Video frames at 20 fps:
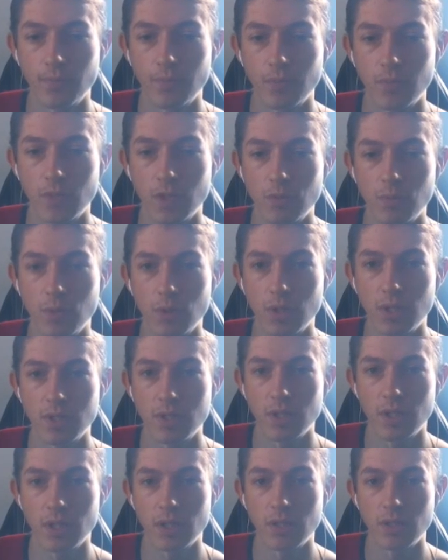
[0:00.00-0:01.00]
Let's pull our
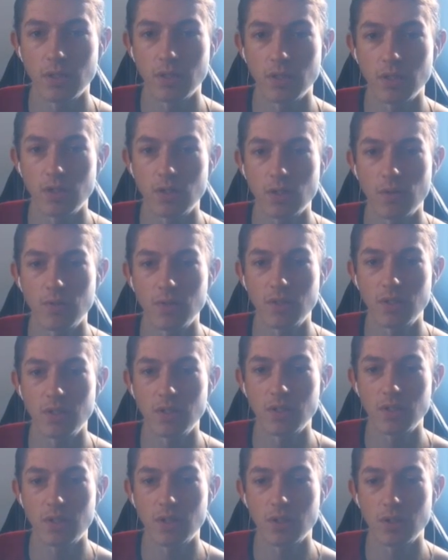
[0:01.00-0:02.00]
second. He's obviously
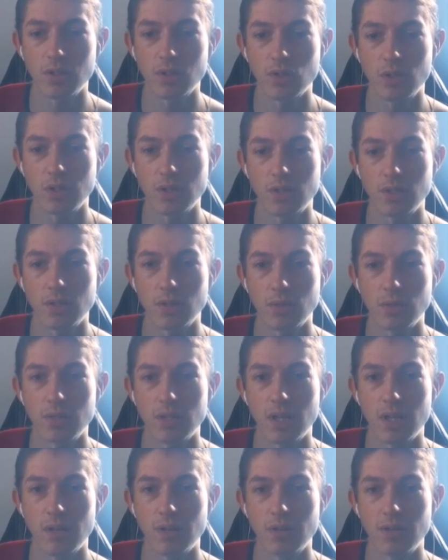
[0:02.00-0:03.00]
just going to try and stall the
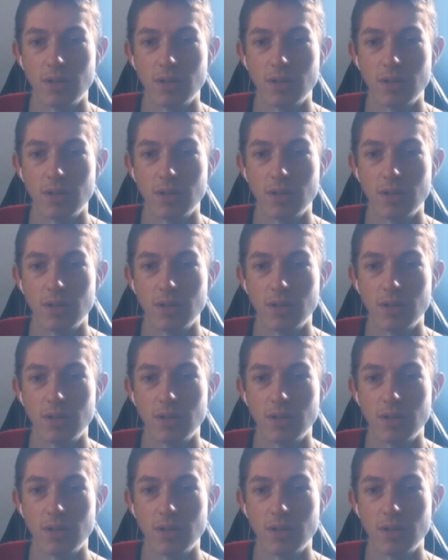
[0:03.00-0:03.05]
stat now.